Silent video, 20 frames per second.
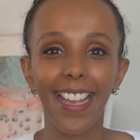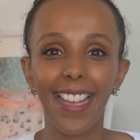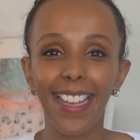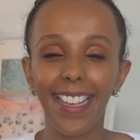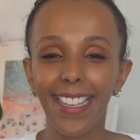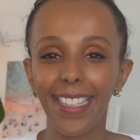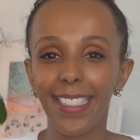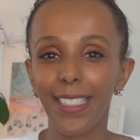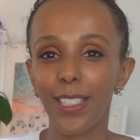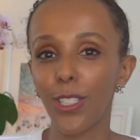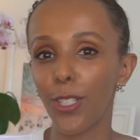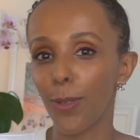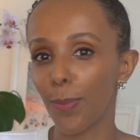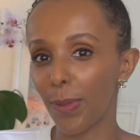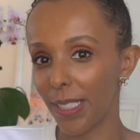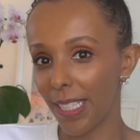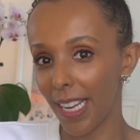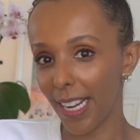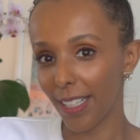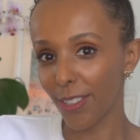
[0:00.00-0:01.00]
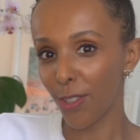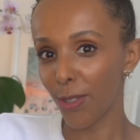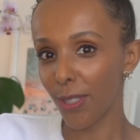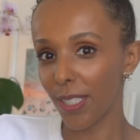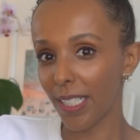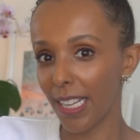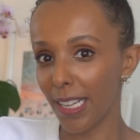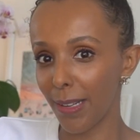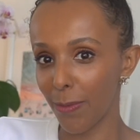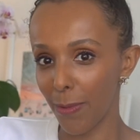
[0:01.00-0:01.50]
is to protect your
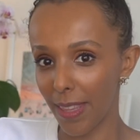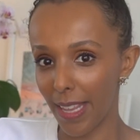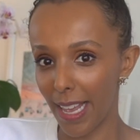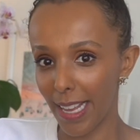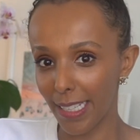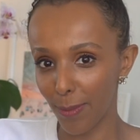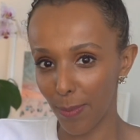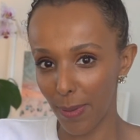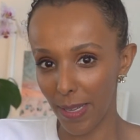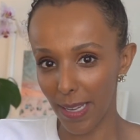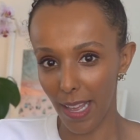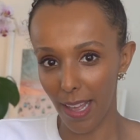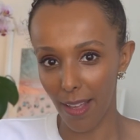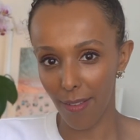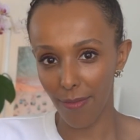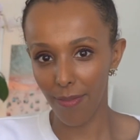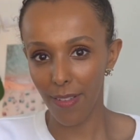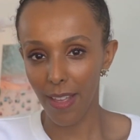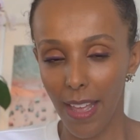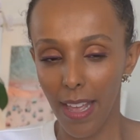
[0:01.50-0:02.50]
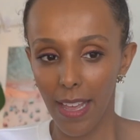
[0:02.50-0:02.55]
skin with SPF.